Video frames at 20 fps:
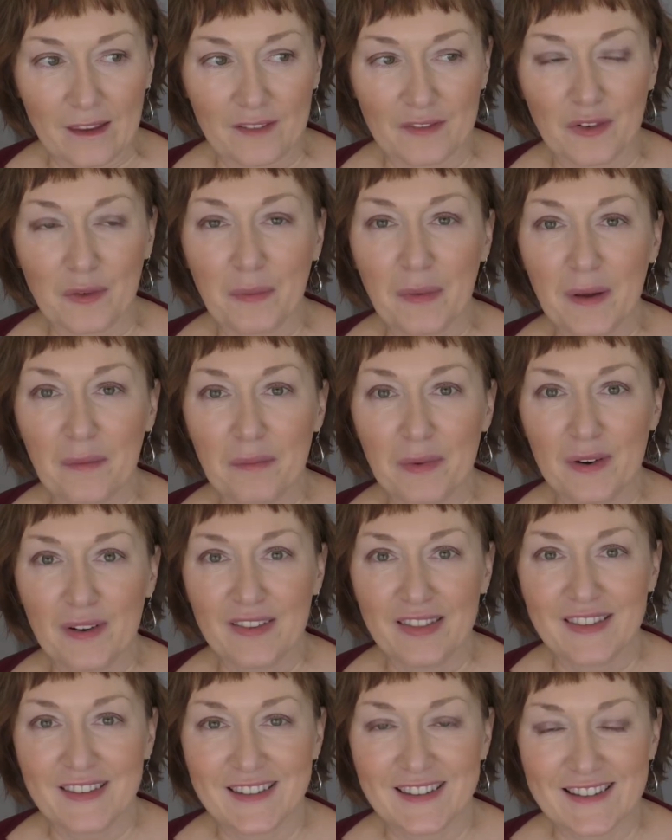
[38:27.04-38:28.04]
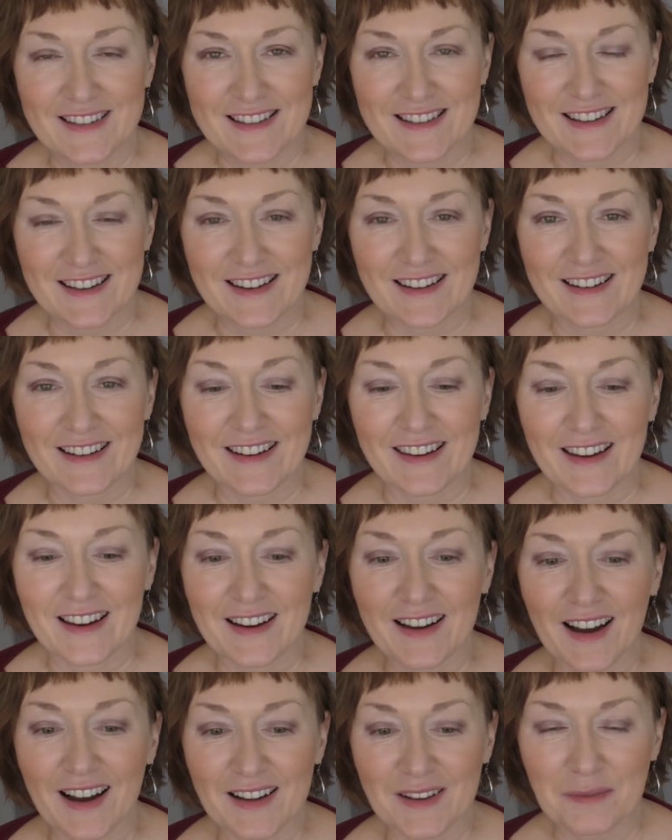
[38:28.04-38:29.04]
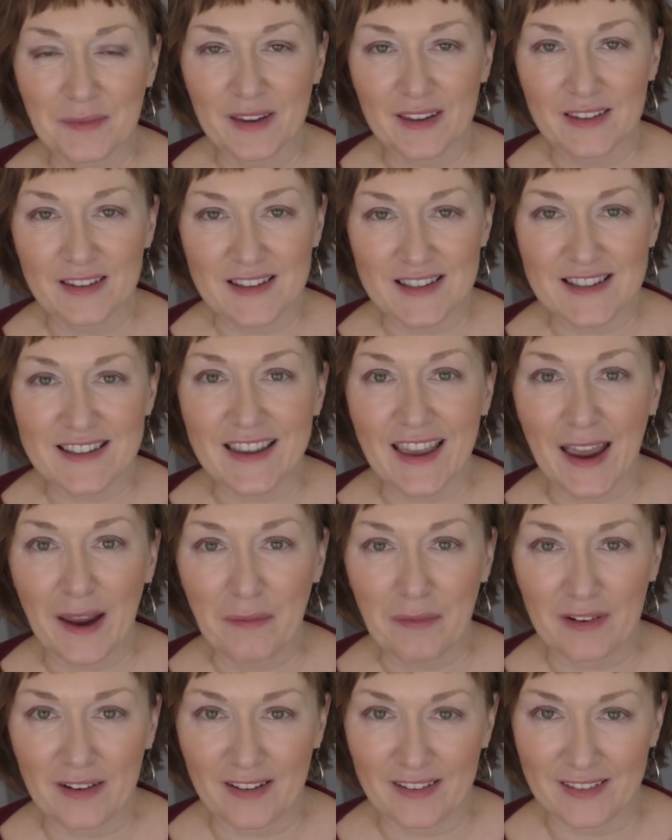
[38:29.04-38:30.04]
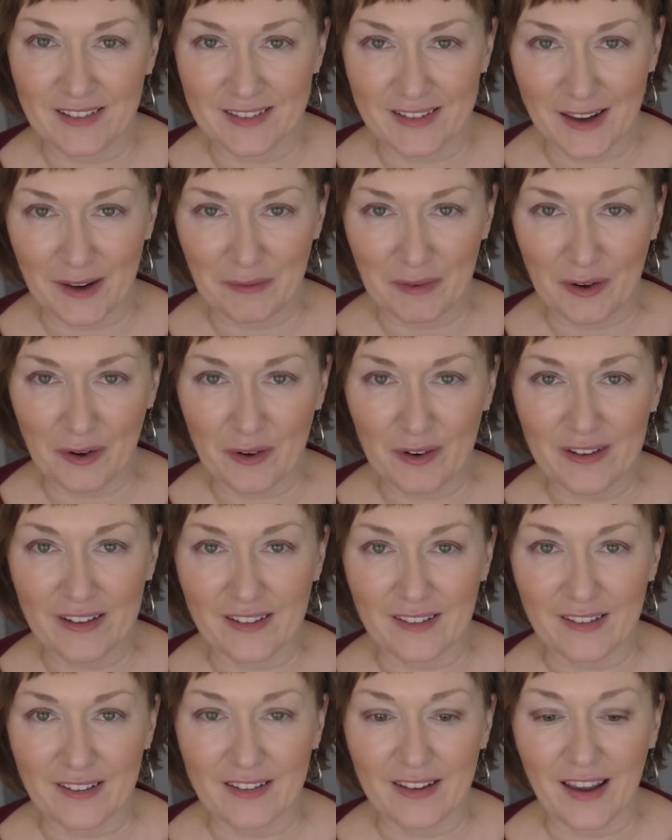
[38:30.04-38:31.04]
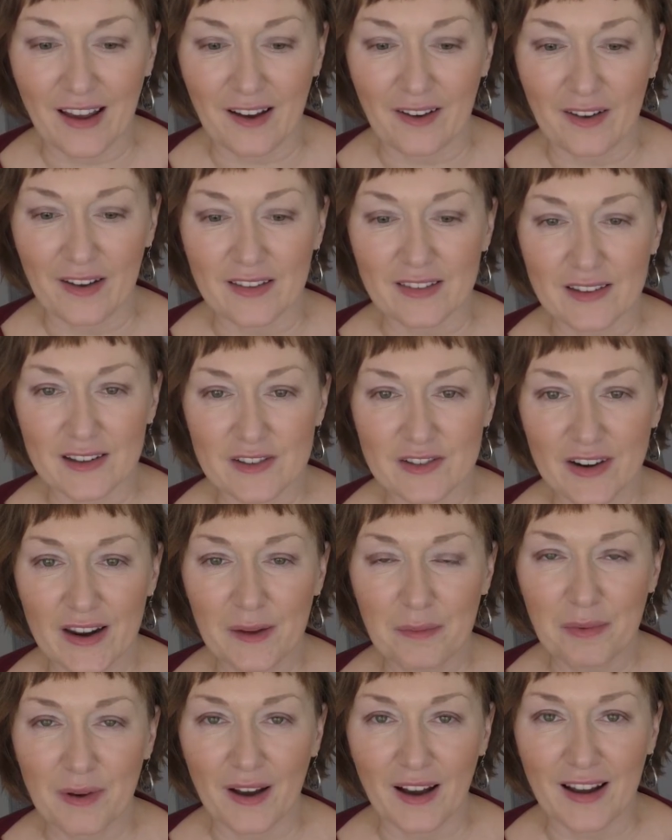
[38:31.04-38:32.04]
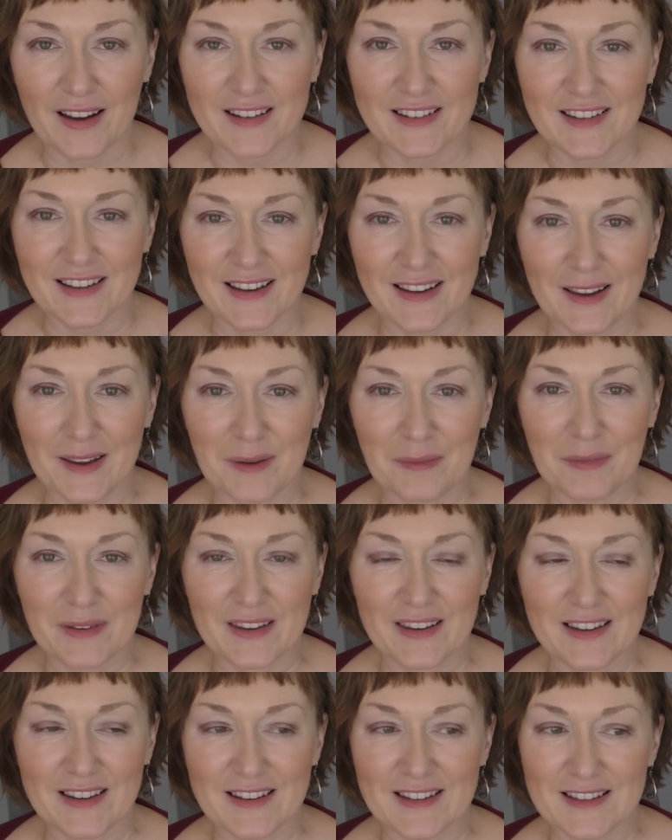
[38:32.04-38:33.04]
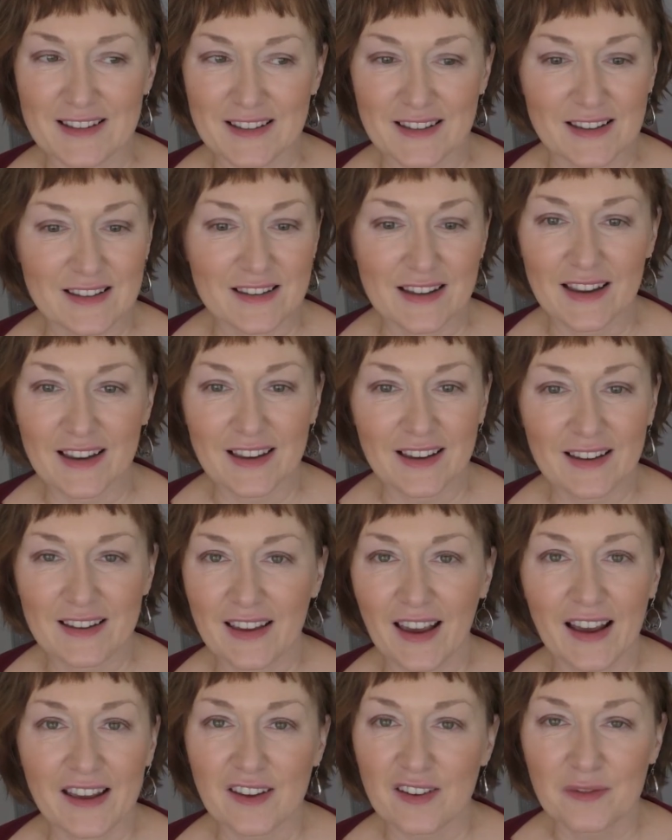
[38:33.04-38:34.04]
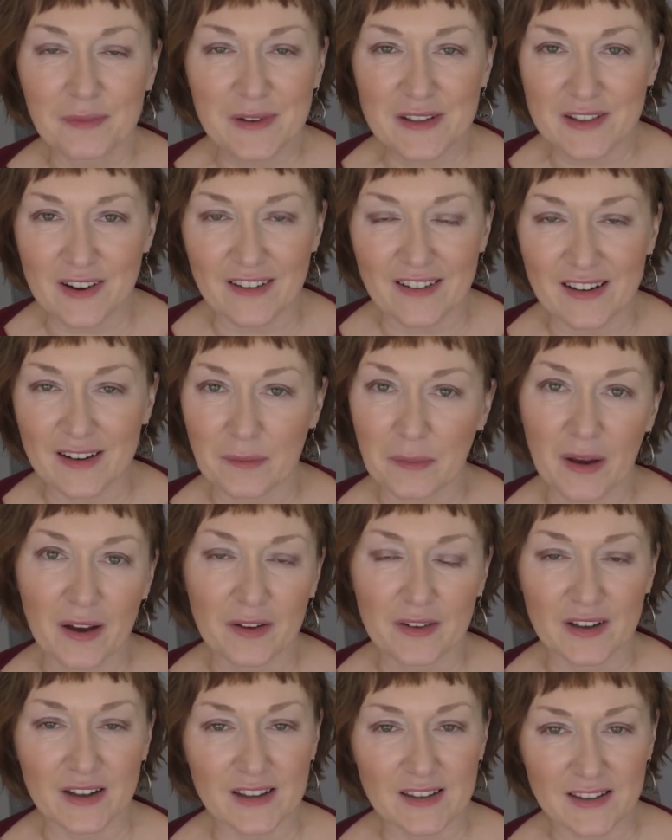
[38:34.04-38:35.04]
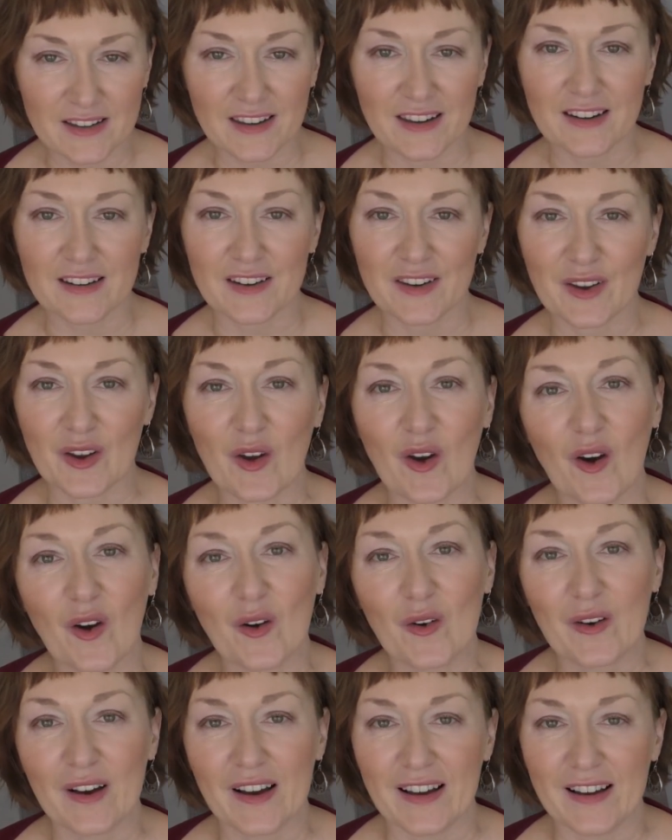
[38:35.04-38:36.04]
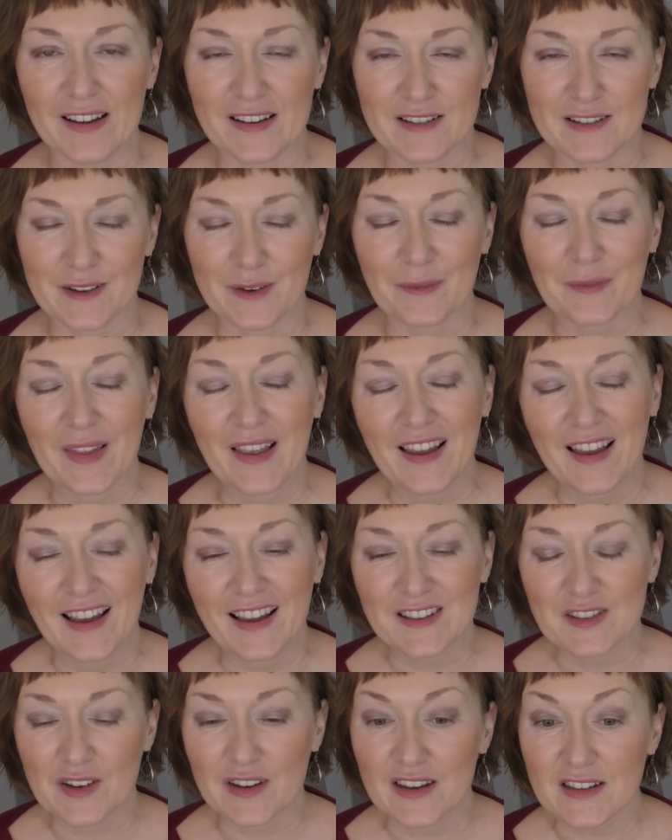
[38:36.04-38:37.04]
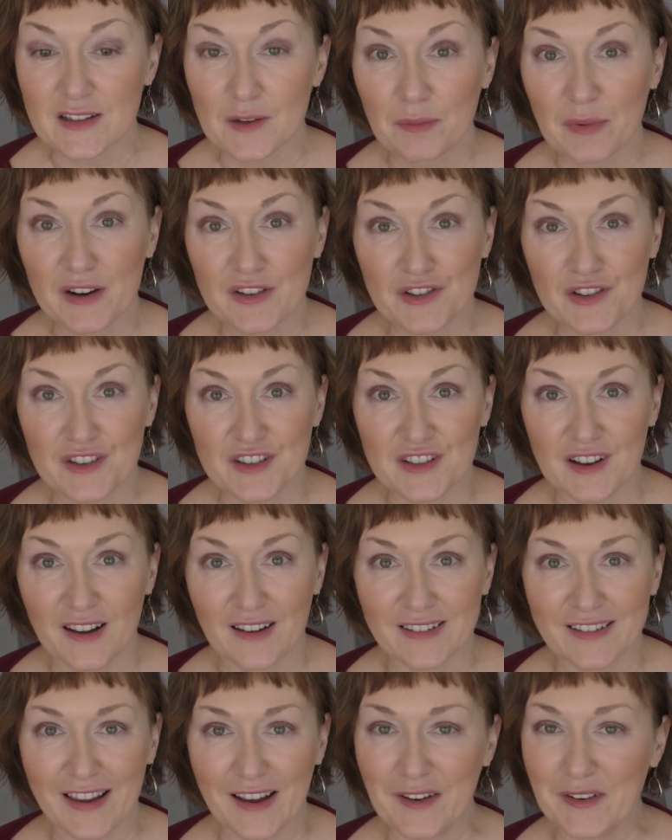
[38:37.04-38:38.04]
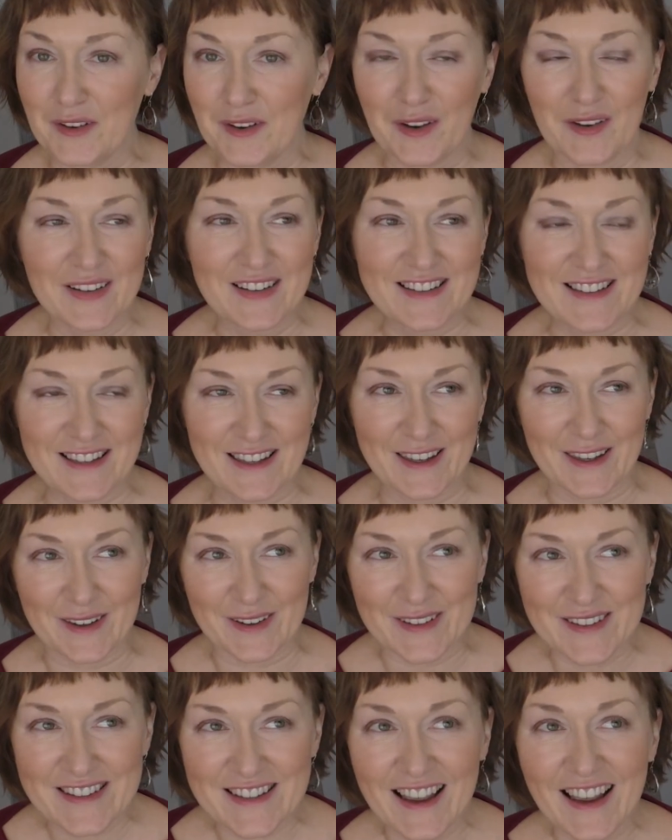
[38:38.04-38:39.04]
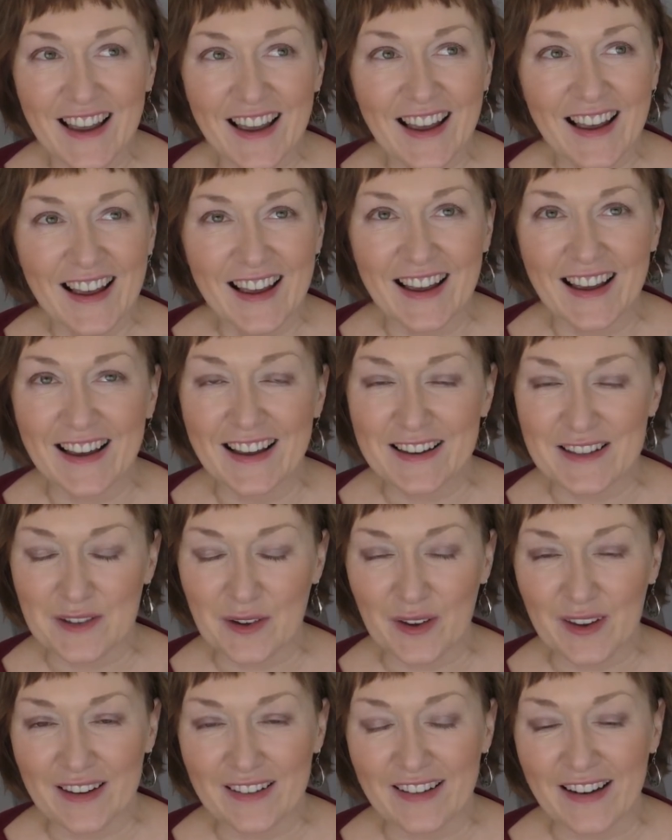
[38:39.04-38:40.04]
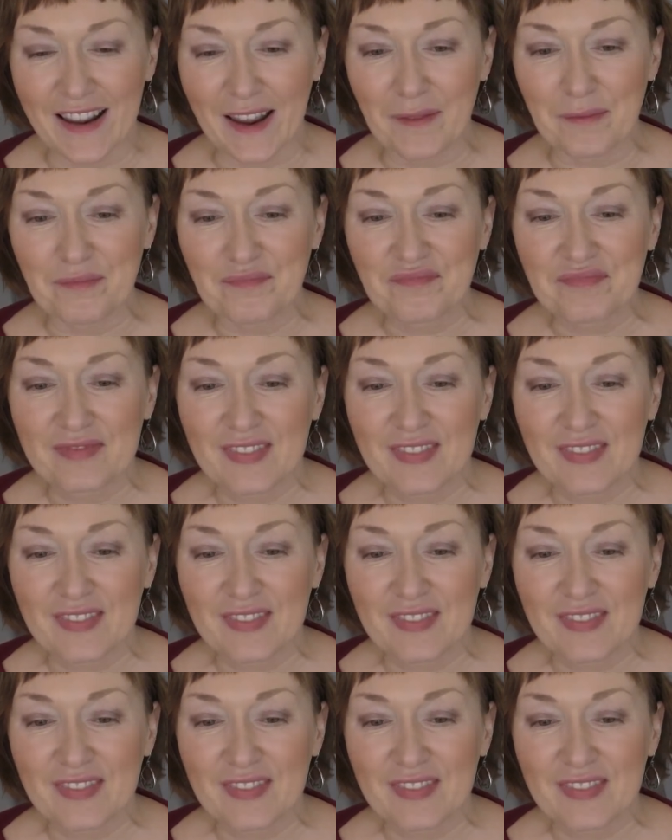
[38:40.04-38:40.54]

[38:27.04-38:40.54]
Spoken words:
for my birthday this year, he got me this camera that I'm recording on now, and the tripod, because he's like, yeah, you've been talking about it, here you go. So I guess the pressure is on now, no excuse. So here I am.